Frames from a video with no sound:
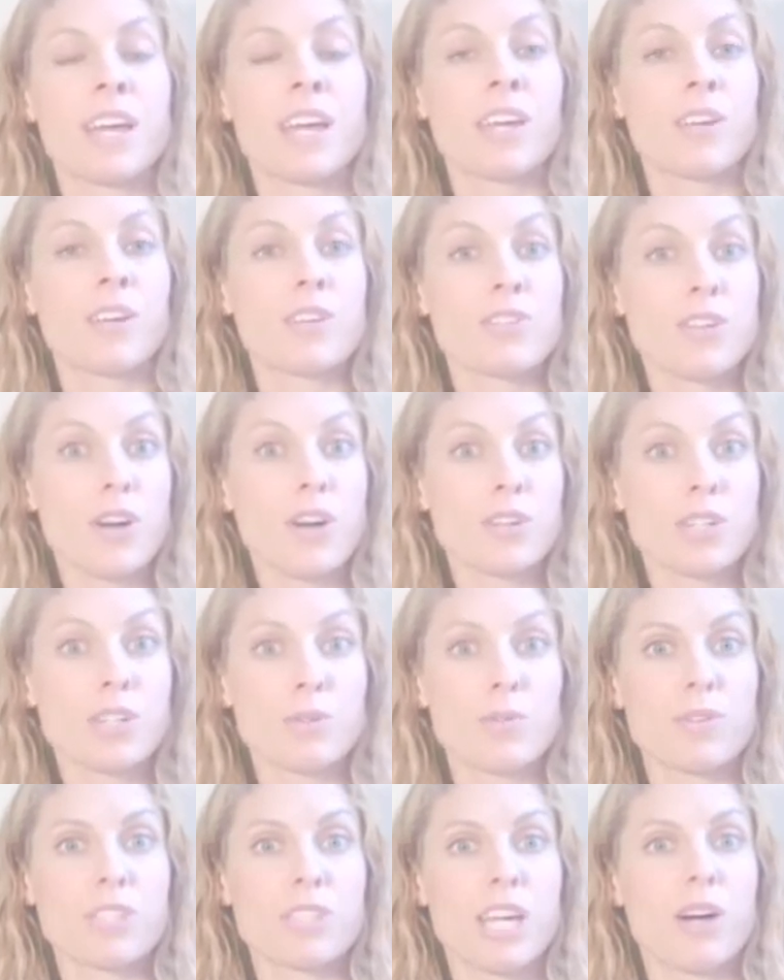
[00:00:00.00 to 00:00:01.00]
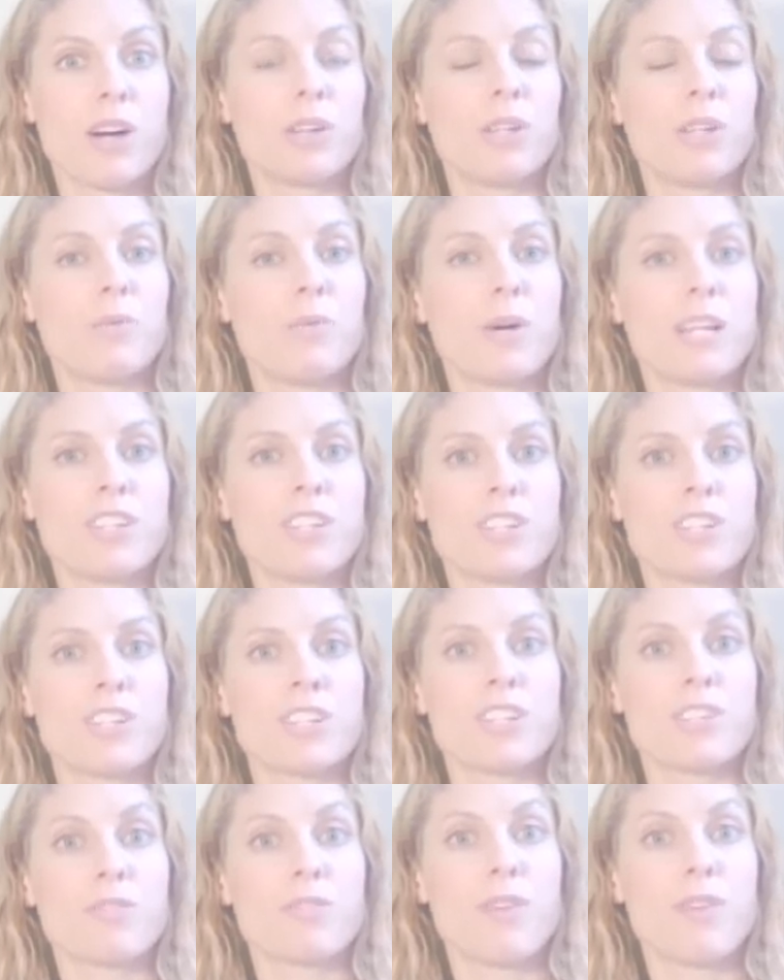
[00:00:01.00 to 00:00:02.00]
Your doctor will tell you which is
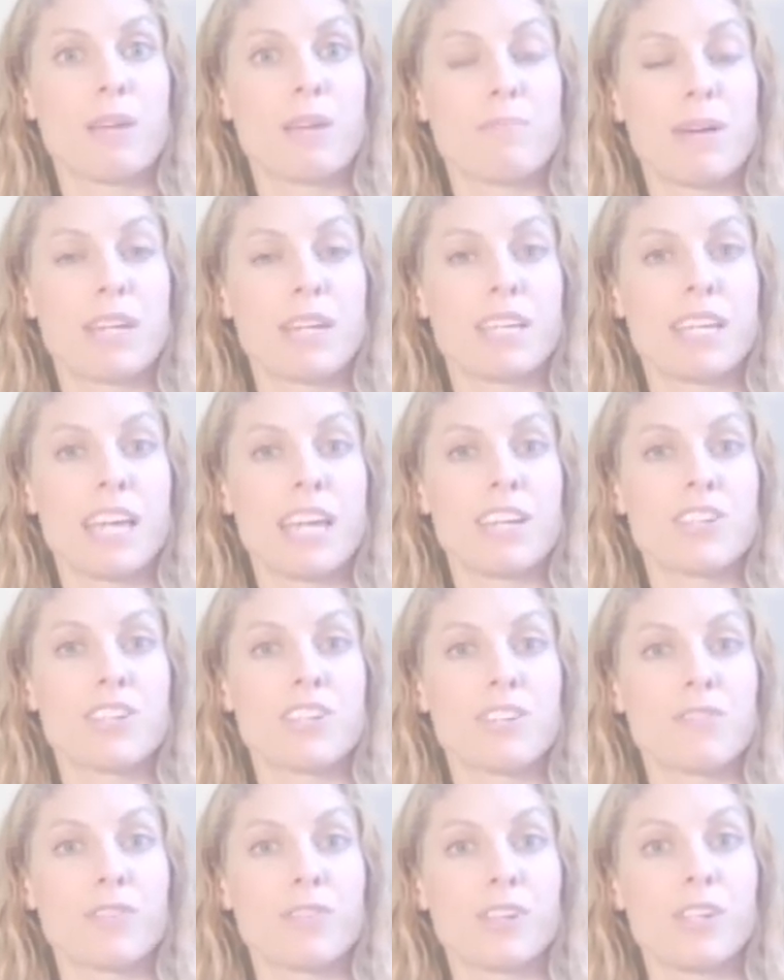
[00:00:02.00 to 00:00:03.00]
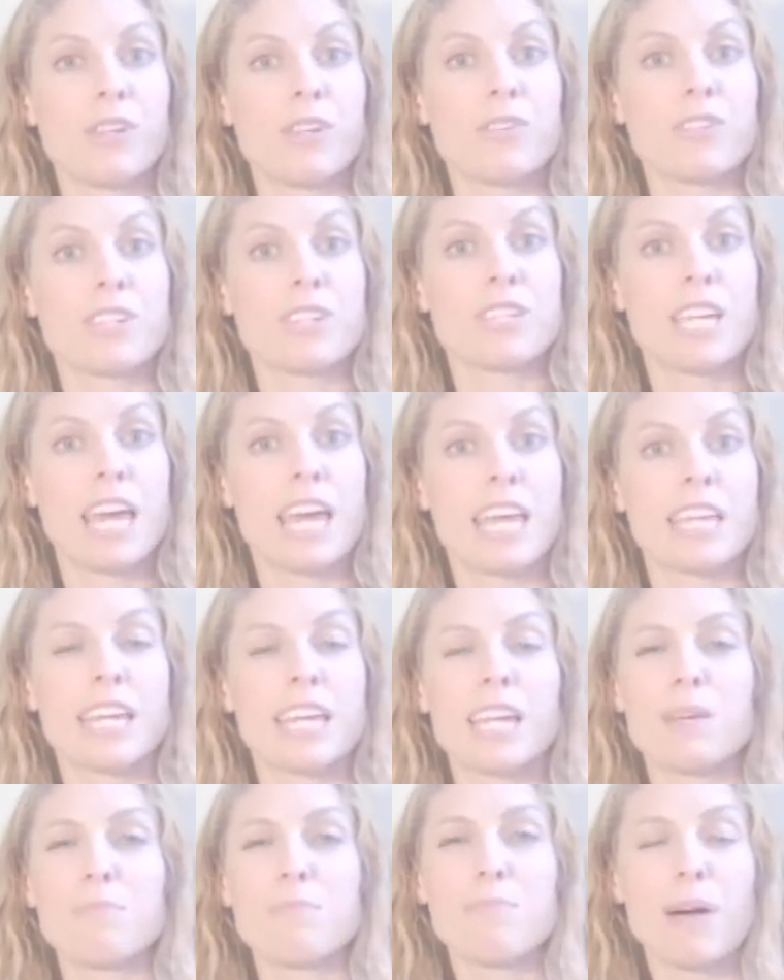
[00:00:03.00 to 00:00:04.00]
the right medication for you to take, and
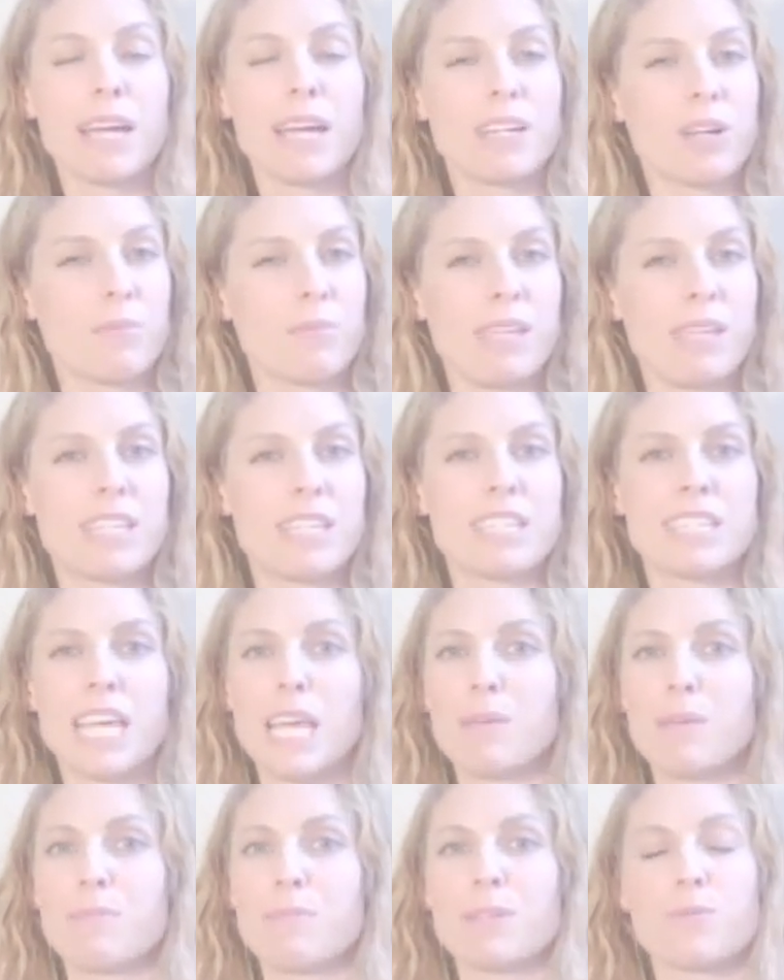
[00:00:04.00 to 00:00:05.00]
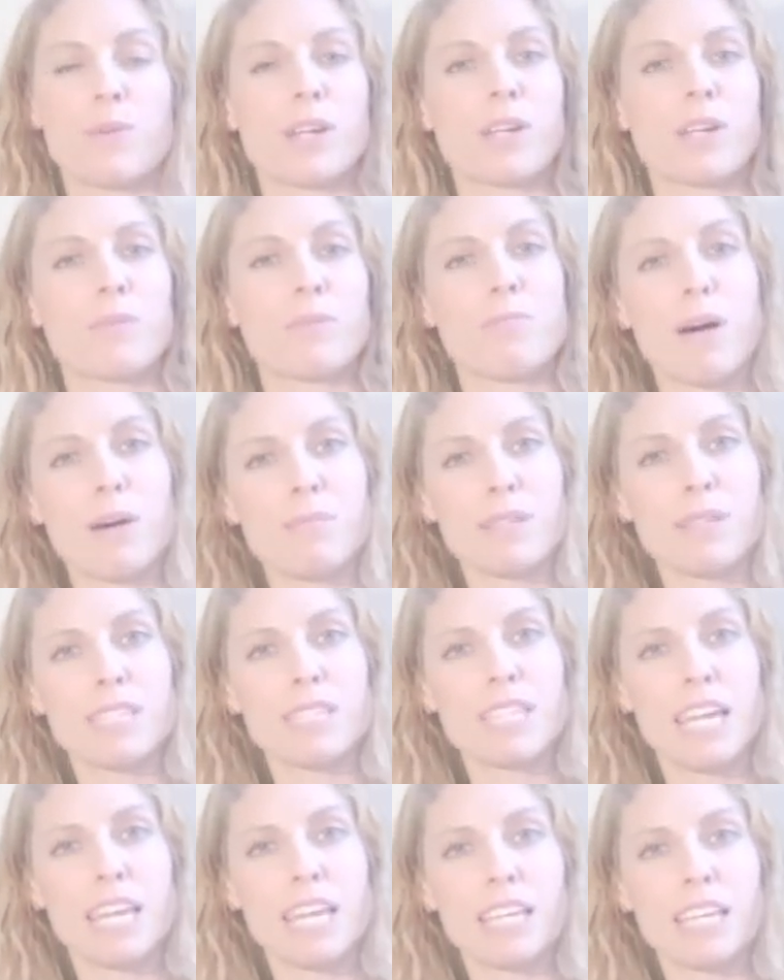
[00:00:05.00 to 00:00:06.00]
it might not be the same as what your mum is
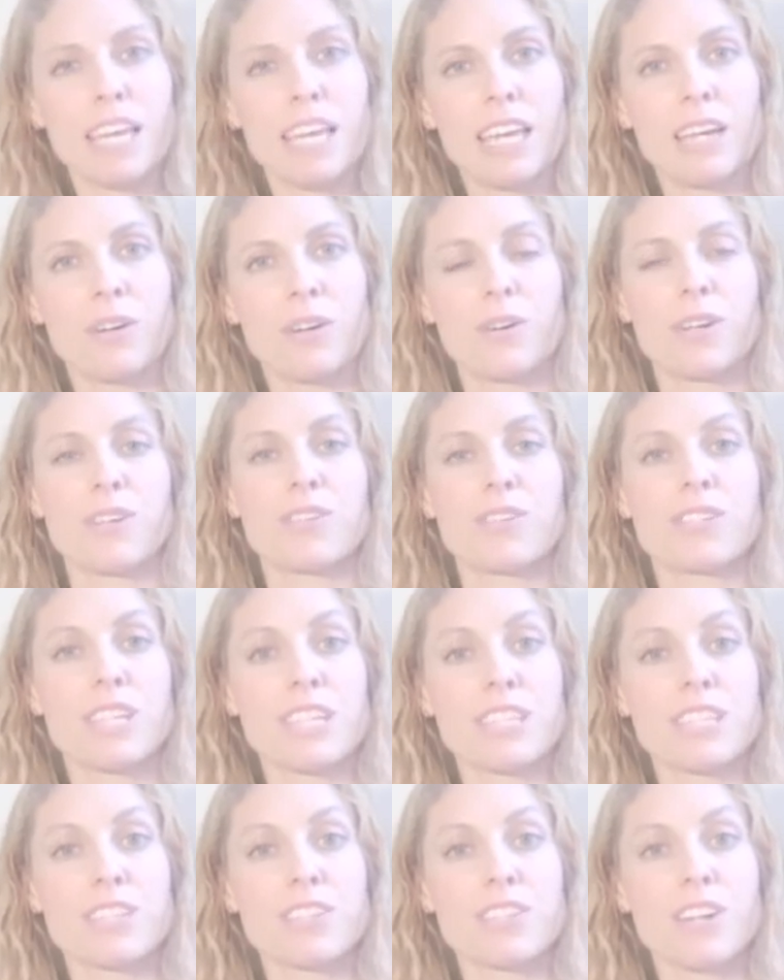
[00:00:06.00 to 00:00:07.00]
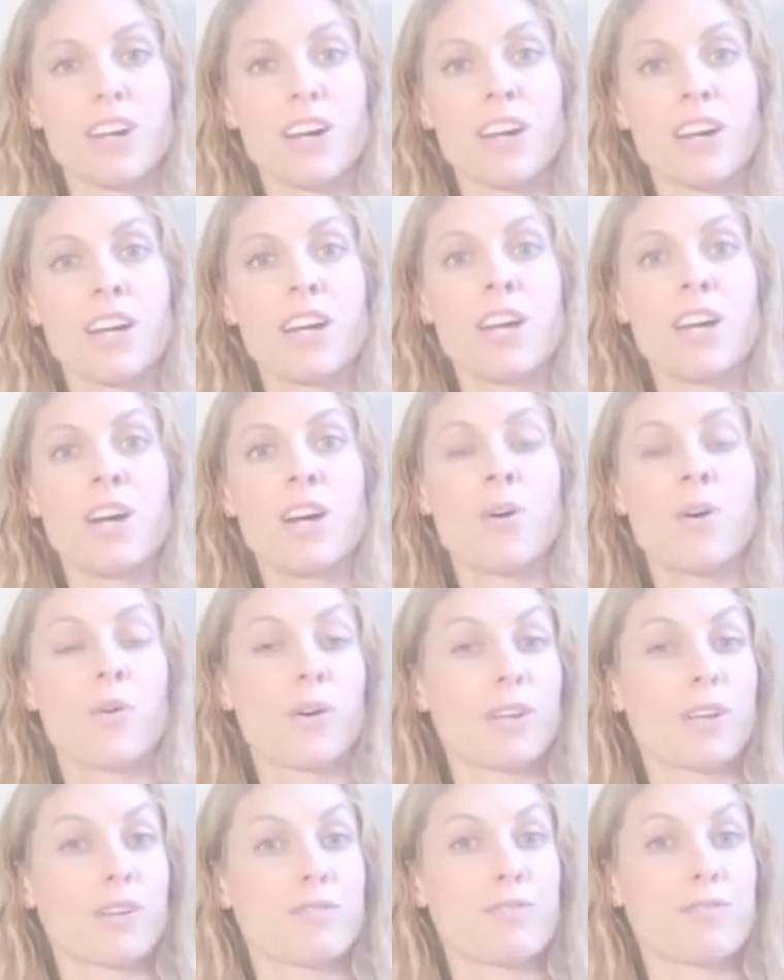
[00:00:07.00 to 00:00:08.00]
taking or your sister or
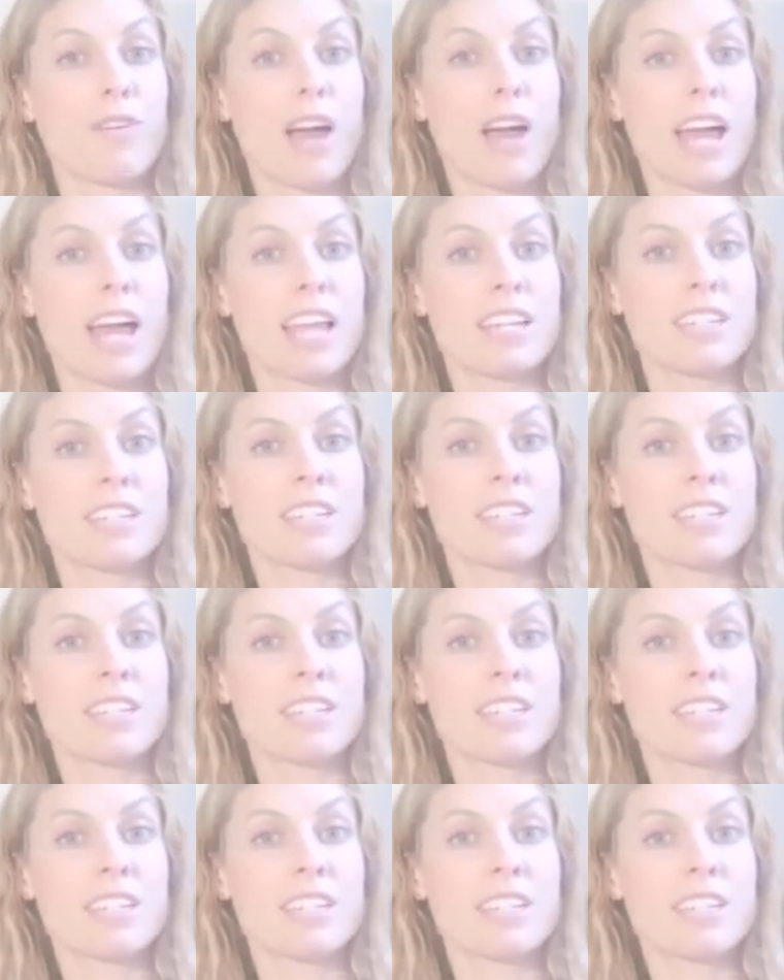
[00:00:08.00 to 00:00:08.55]
your friend.